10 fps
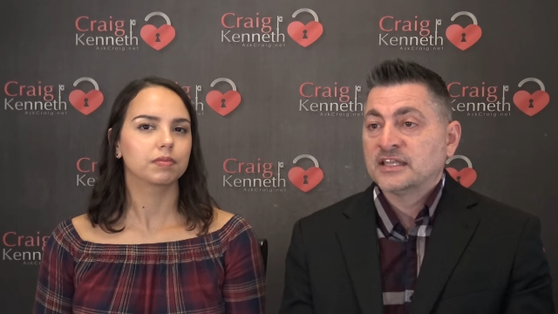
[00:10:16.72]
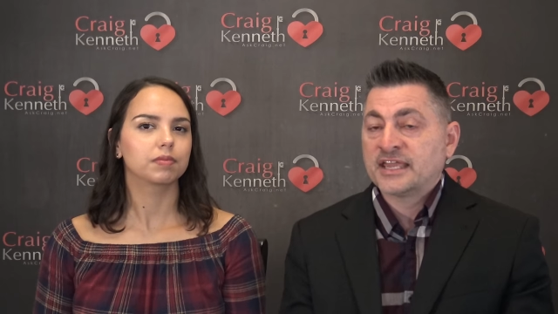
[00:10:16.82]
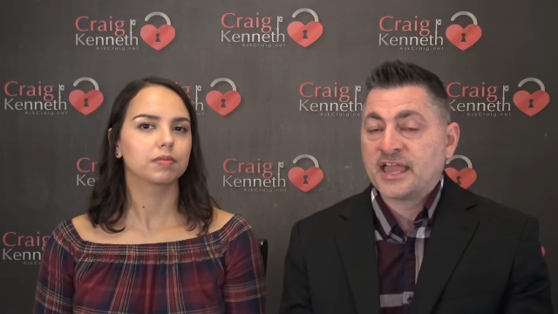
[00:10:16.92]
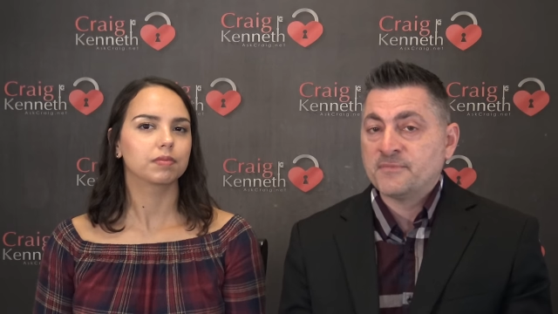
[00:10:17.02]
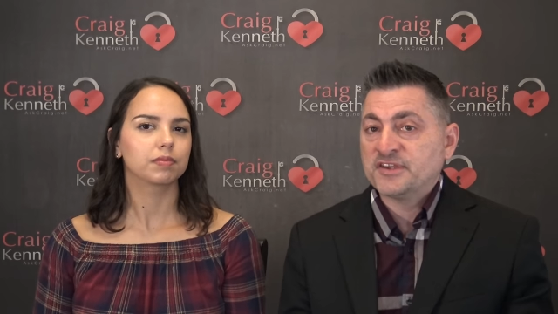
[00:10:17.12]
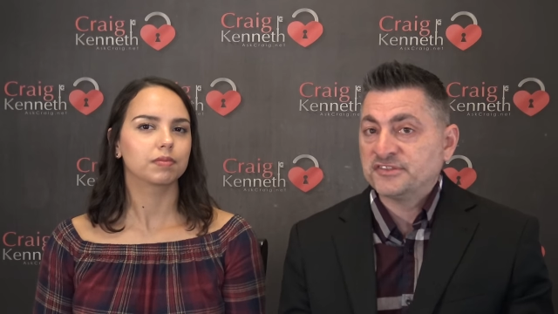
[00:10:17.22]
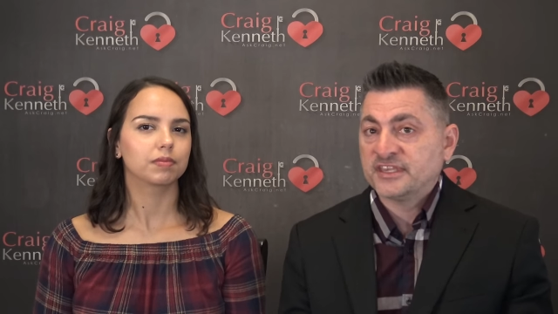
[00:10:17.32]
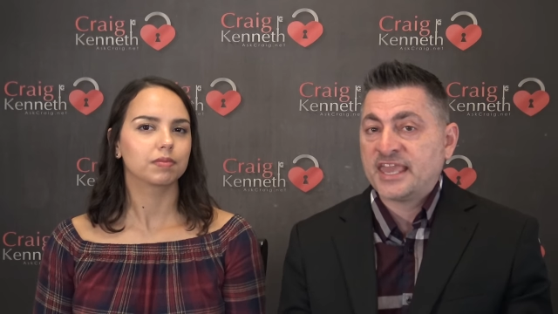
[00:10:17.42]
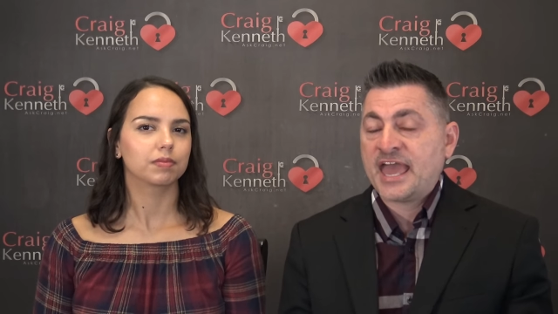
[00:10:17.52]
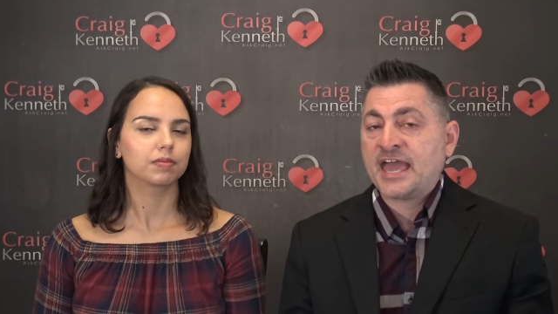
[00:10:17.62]
Speaker 1: like I miss
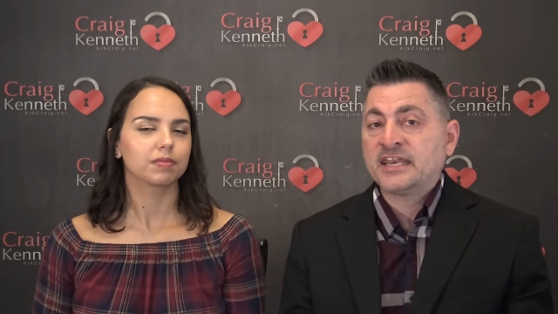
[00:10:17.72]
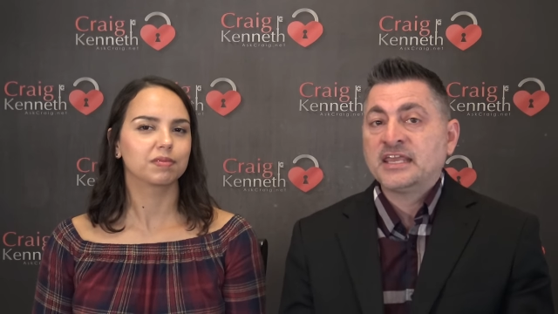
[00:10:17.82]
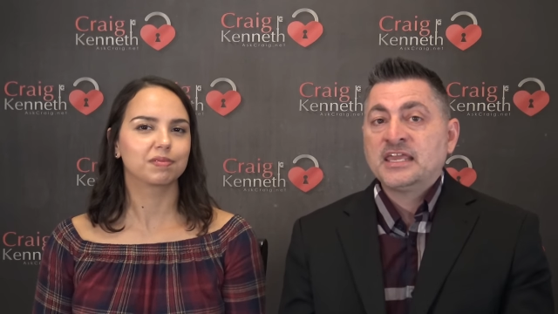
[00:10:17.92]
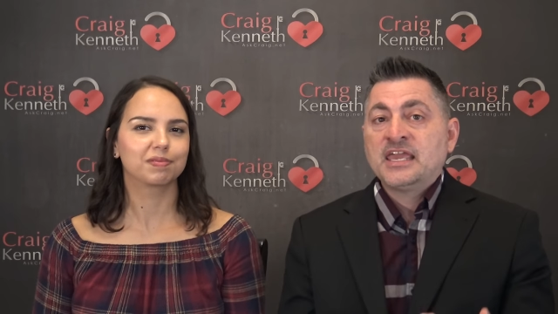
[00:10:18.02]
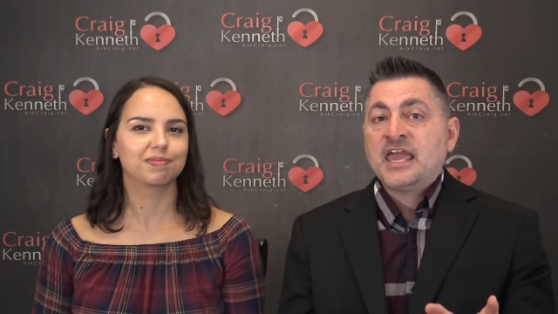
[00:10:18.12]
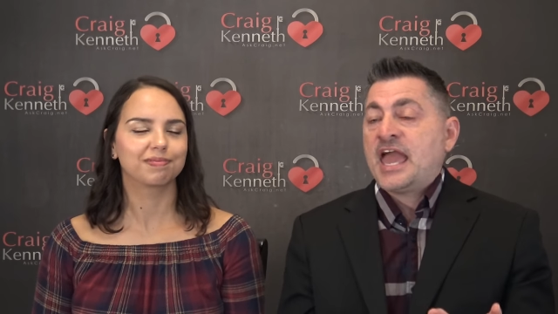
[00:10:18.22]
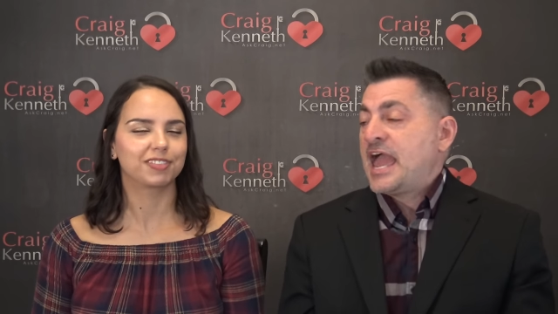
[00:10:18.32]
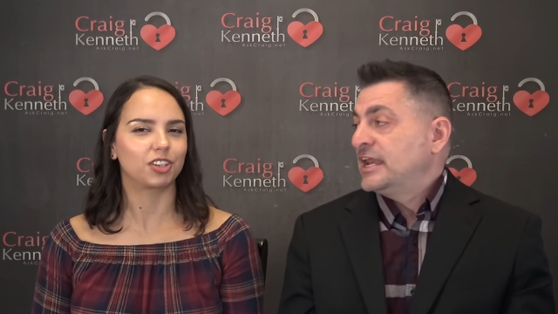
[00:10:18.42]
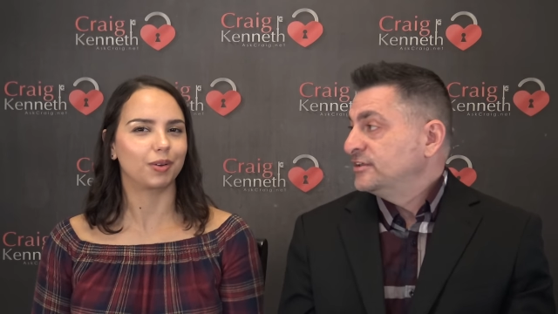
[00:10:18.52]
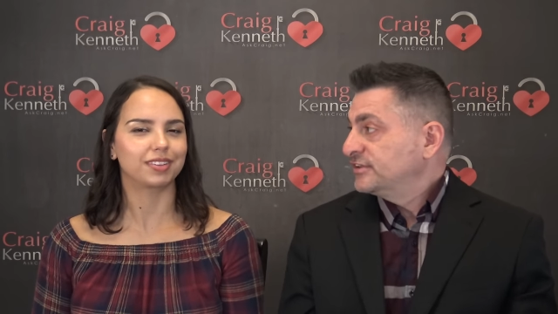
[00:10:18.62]
the cat.
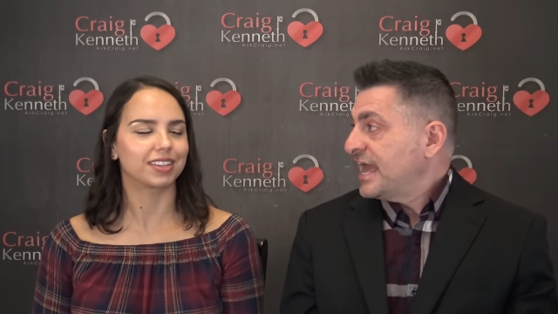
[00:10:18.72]
And oh, it's